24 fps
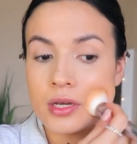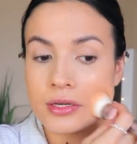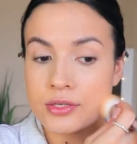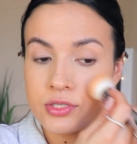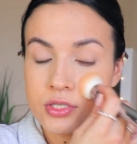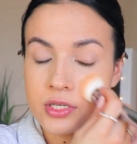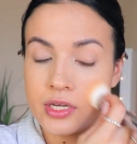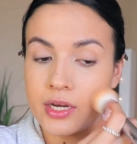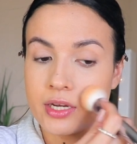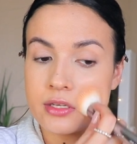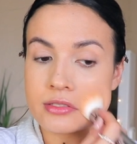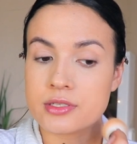As
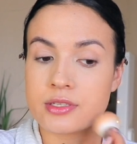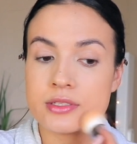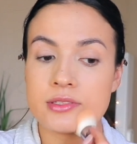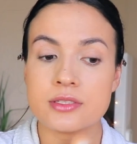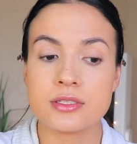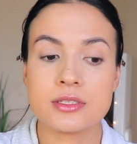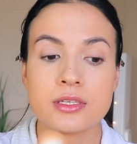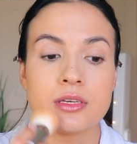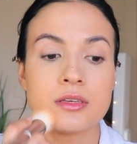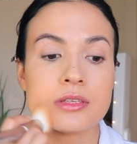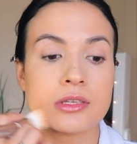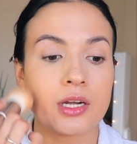you guys can
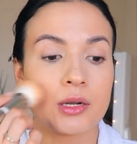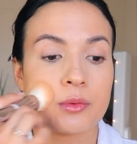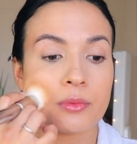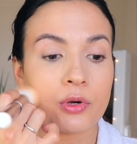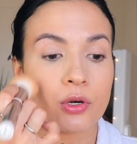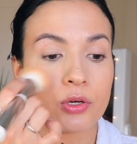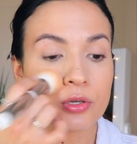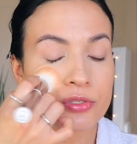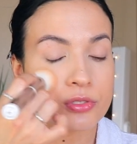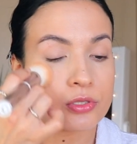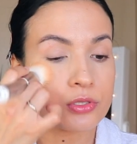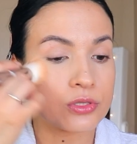see that I'm
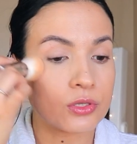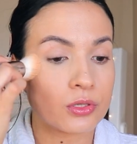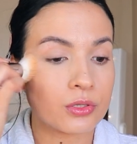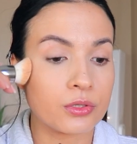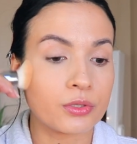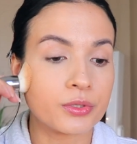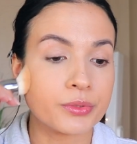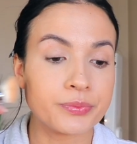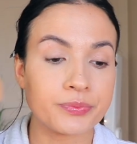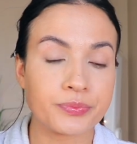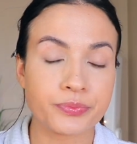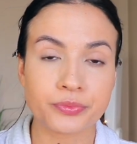
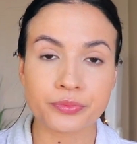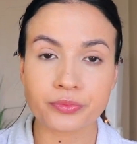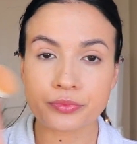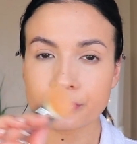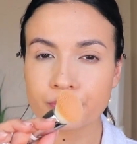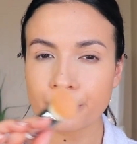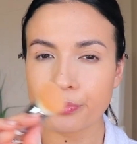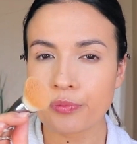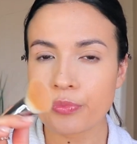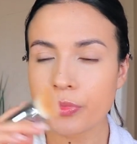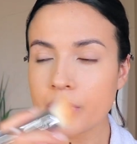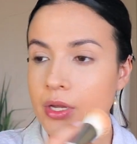also
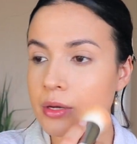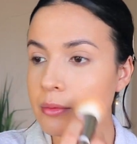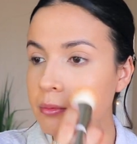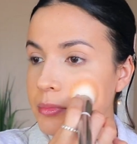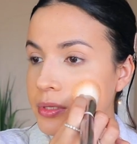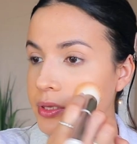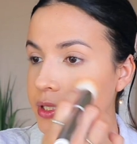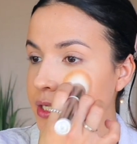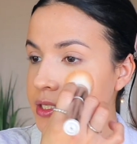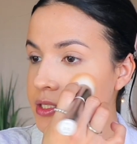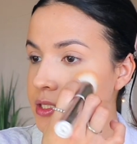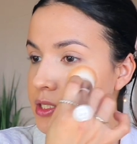
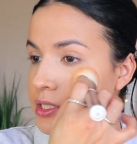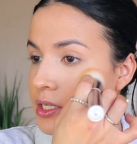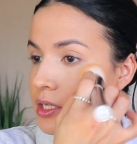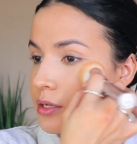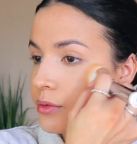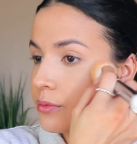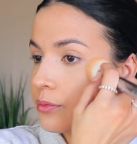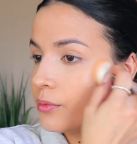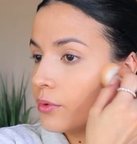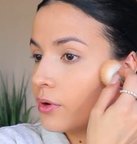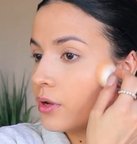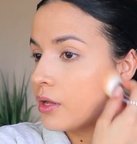blending
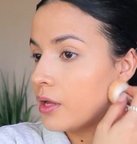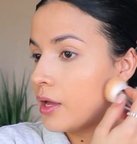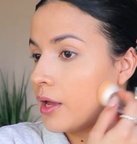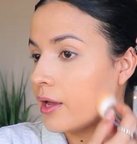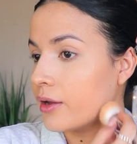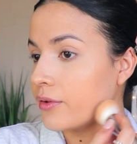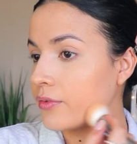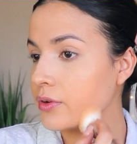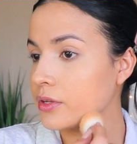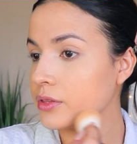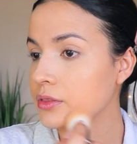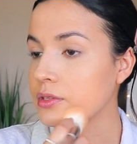it,
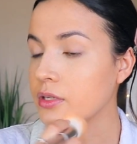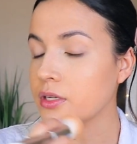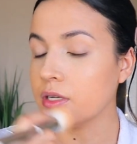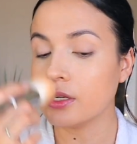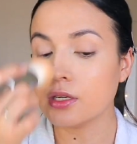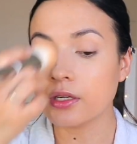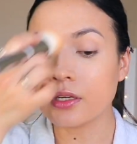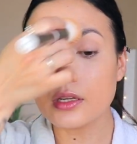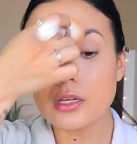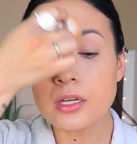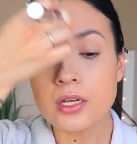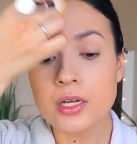
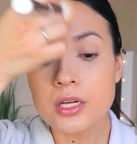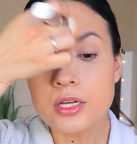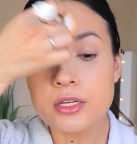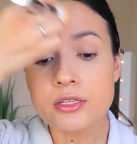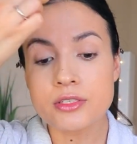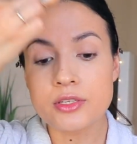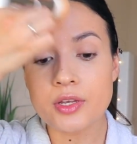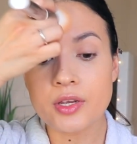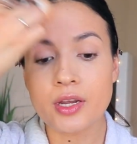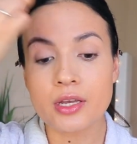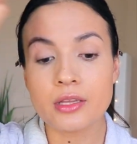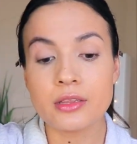everything,
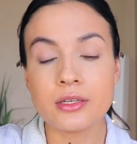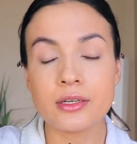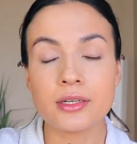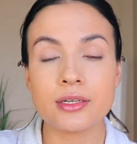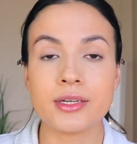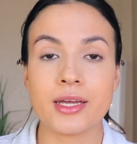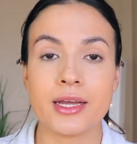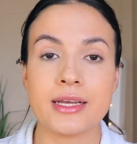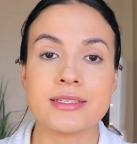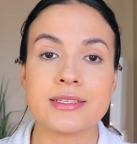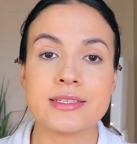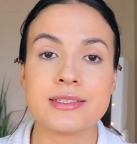so it can look
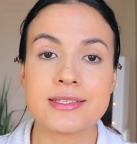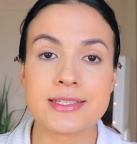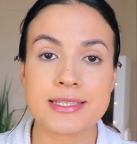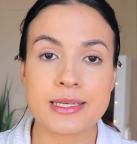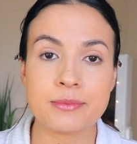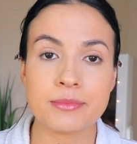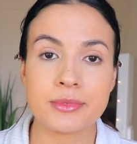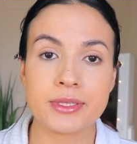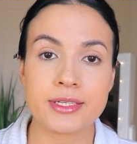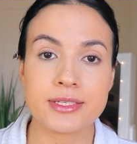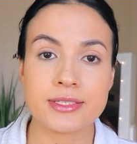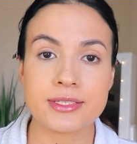nice and
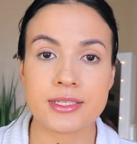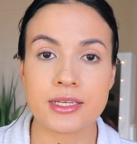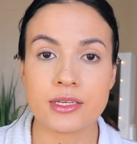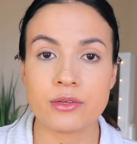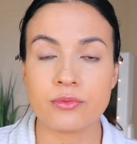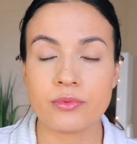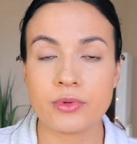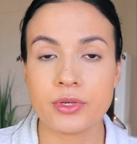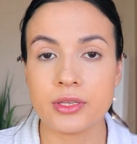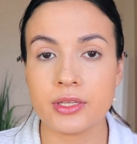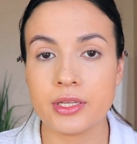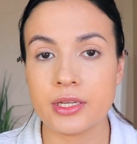seamless and
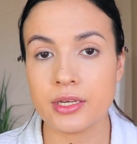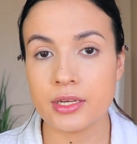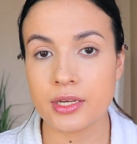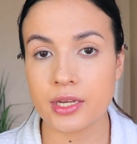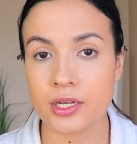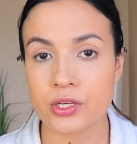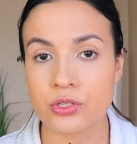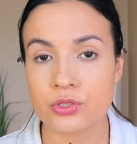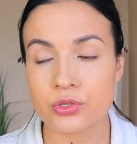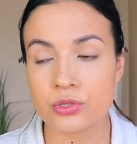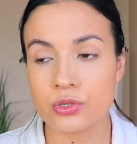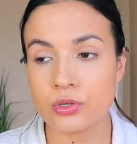really
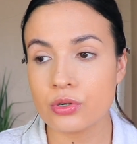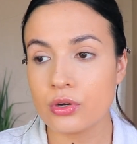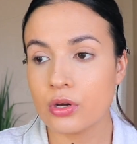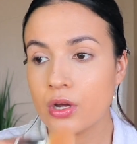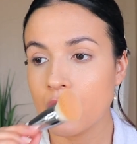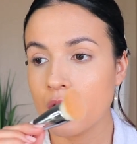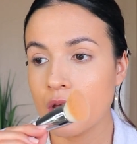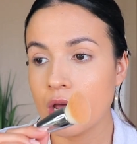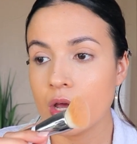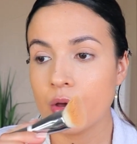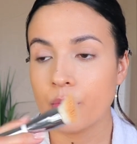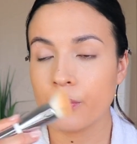natural
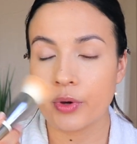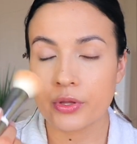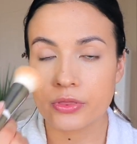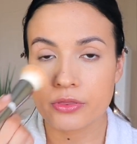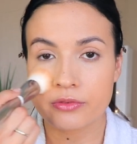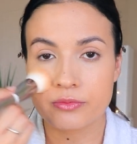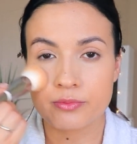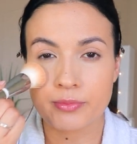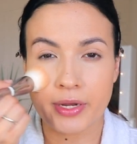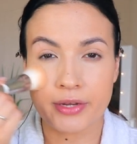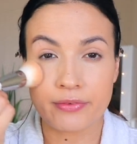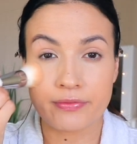
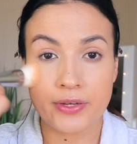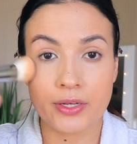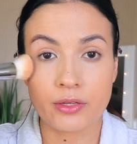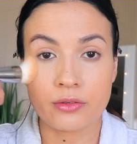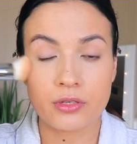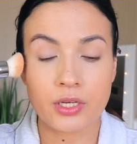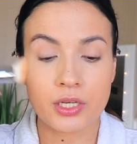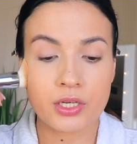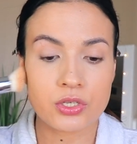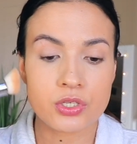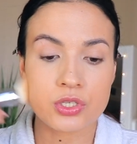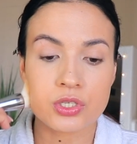with my
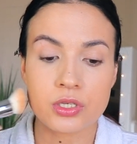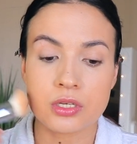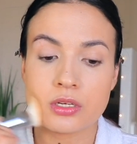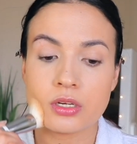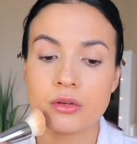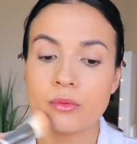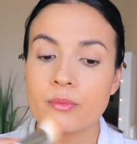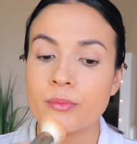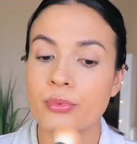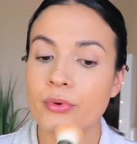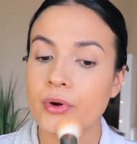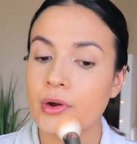
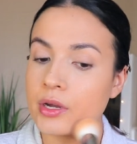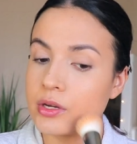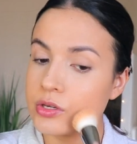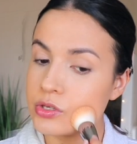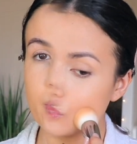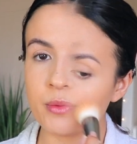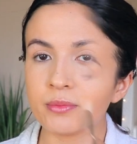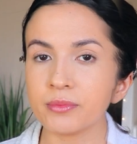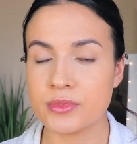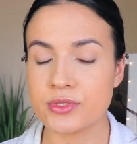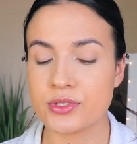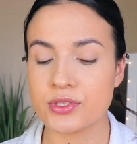foundation brush.
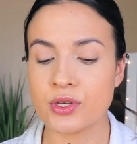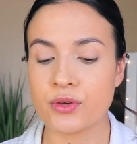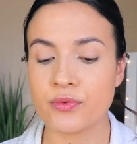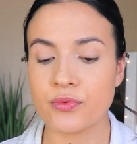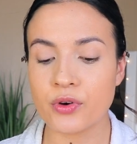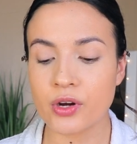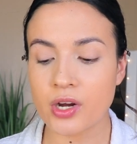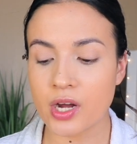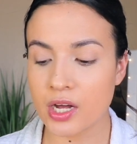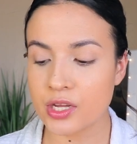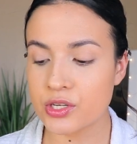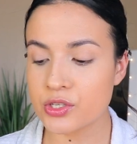So
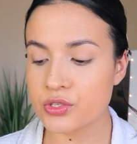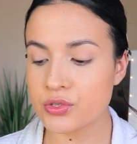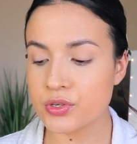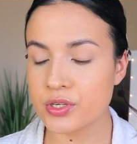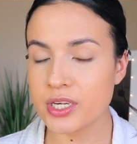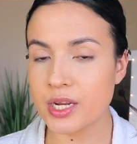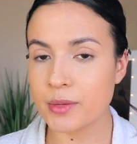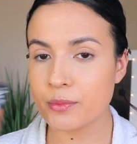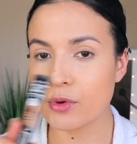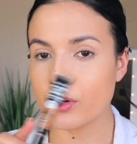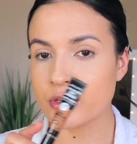for contouring, I'm